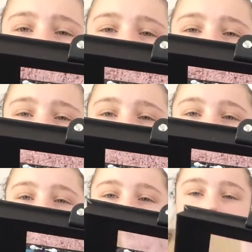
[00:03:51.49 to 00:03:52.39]
some
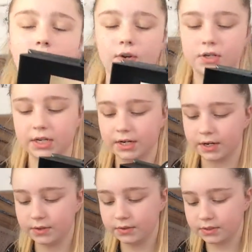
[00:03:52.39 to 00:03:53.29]
beautiful
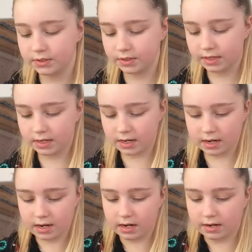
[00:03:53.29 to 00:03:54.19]
eyeshadows,
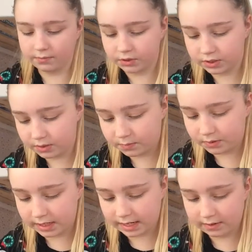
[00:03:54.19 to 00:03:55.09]
and I'm just going to
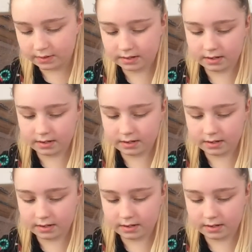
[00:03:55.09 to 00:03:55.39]
pull it out,